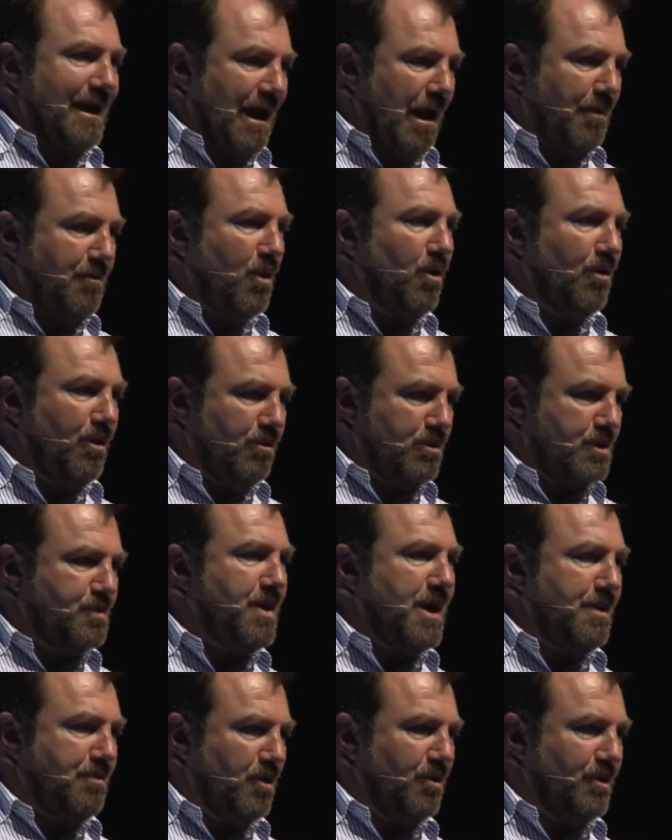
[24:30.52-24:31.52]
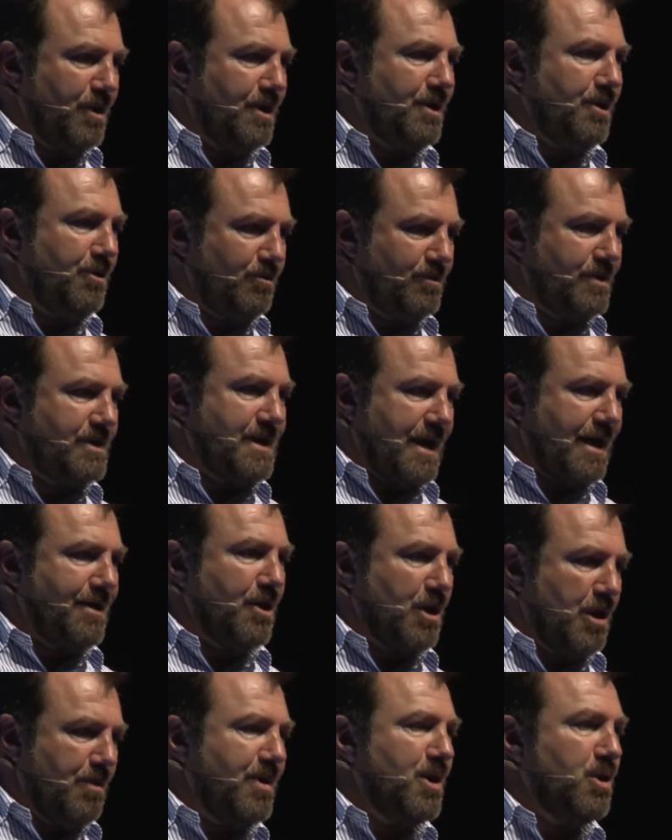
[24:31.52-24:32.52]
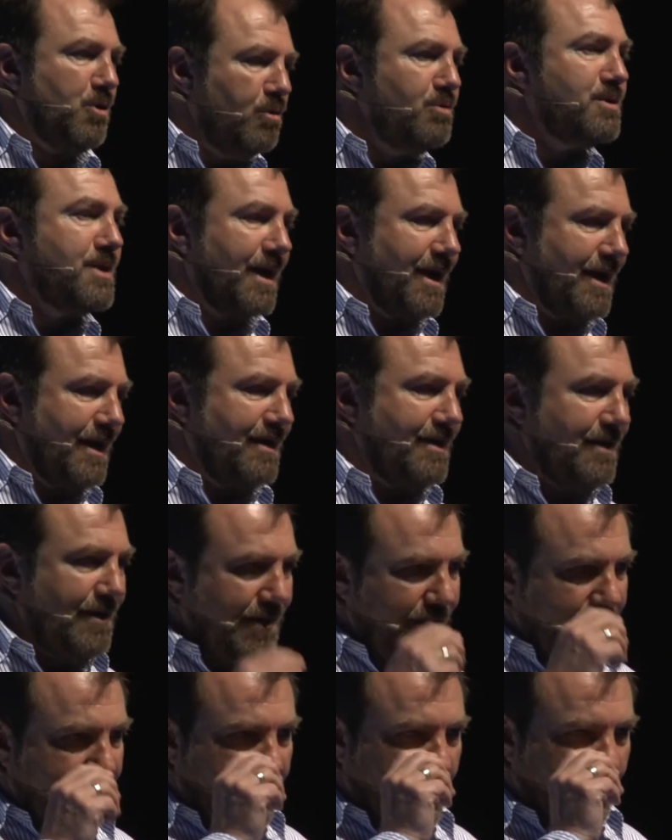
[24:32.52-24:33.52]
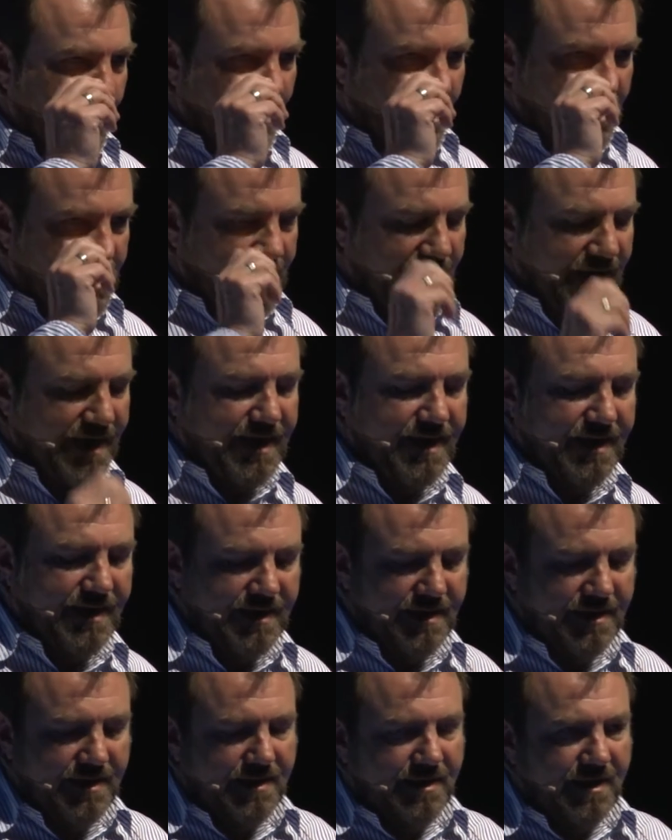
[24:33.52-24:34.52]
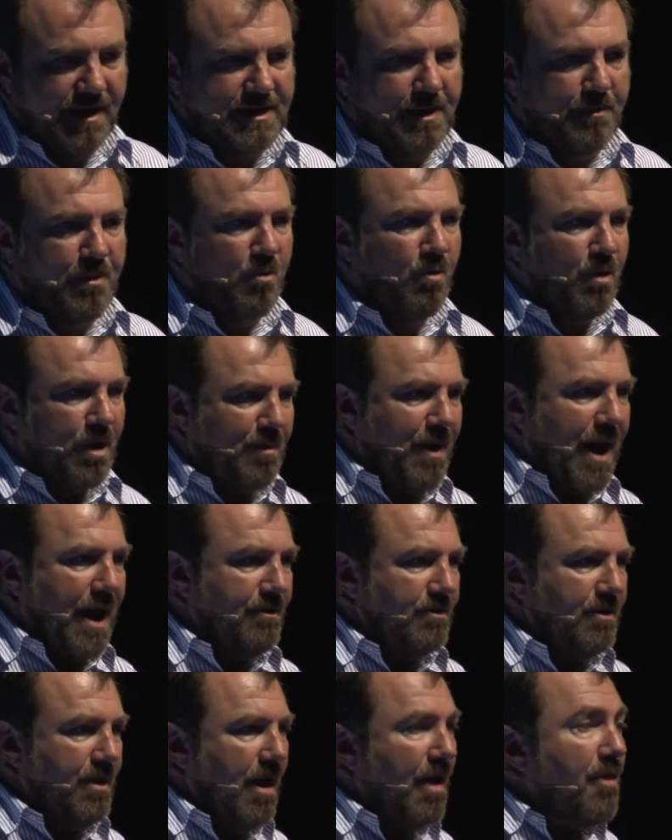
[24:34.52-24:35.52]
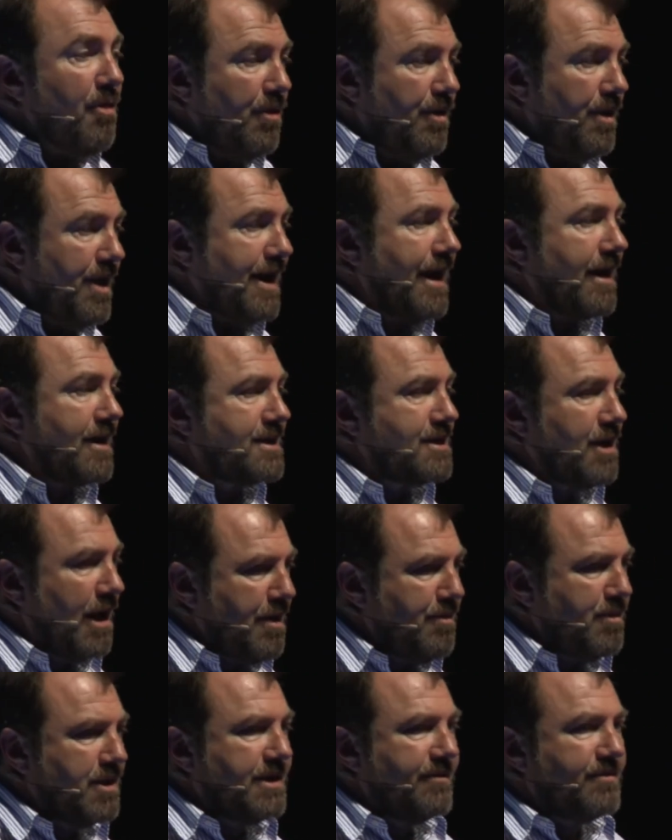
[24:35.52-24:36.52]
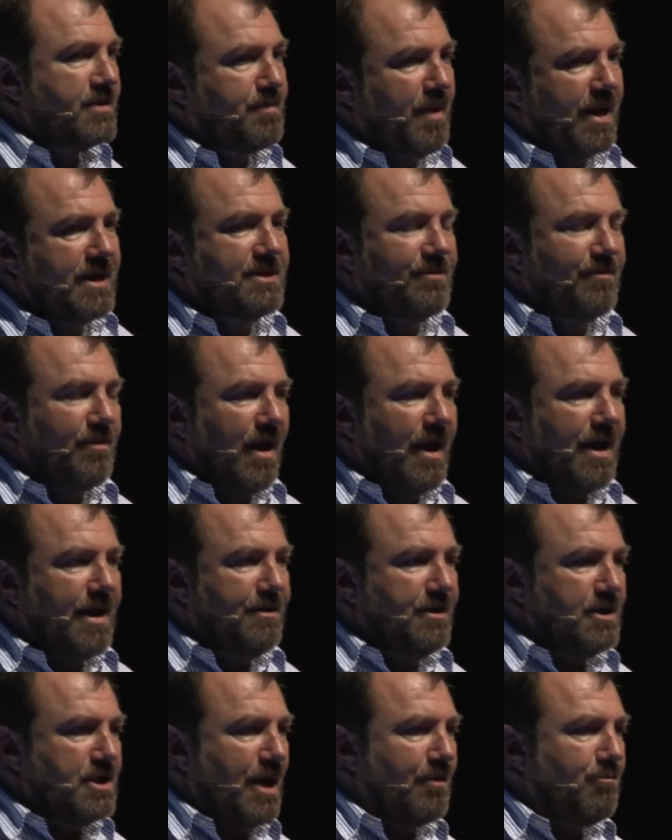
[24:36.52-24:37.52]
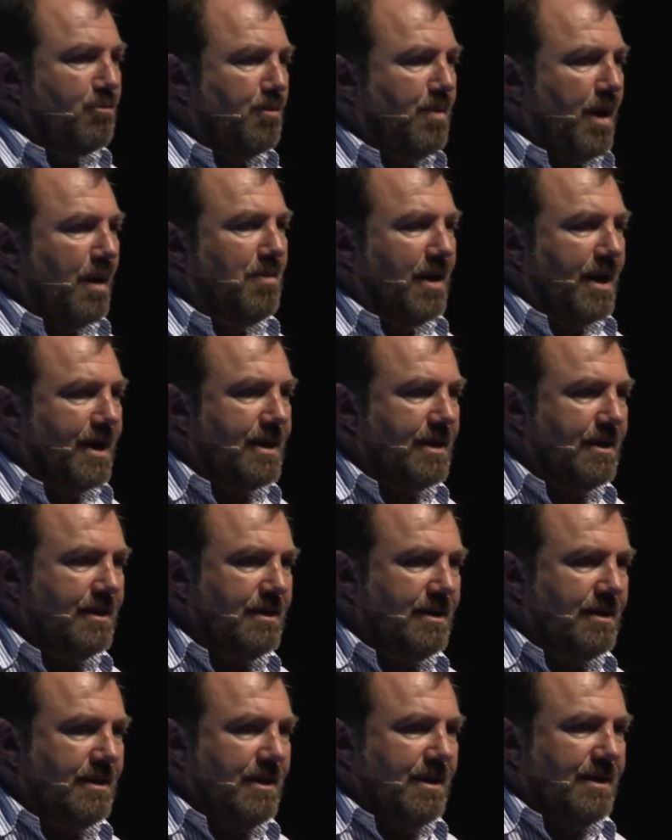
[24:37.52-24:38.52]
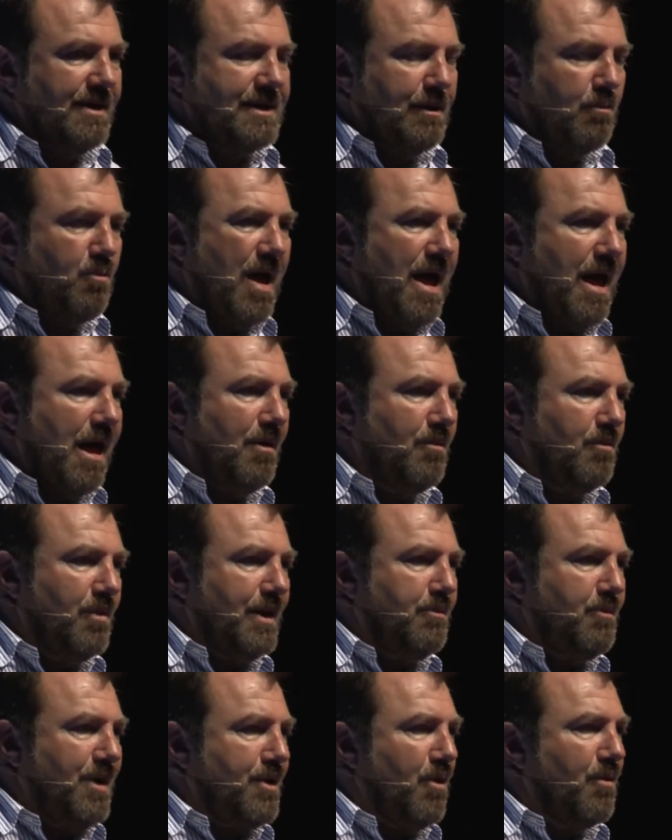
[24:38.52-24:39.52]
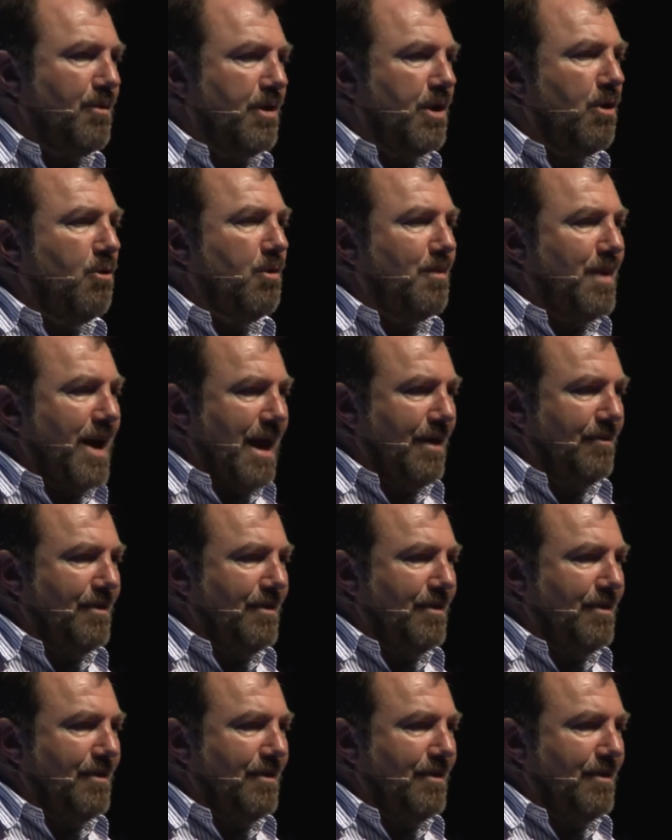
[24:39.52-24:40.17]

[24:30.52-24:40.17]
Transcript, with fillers: up all those people that you said are going to be using it commercially. I said, But what about the excitement of spaceflight and the general public? they said, Well, we, we don't know about